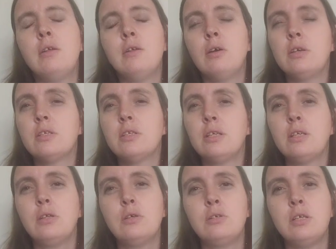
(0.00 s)
not
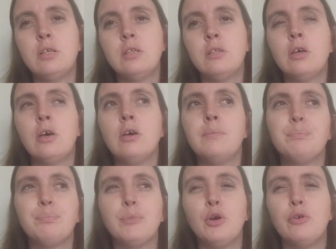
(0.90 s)
including the
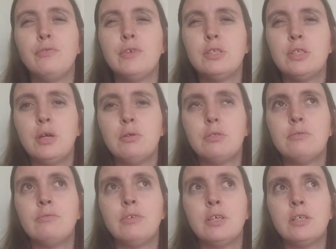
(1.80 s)
author's notes
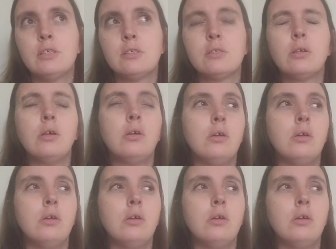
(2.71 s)
and things.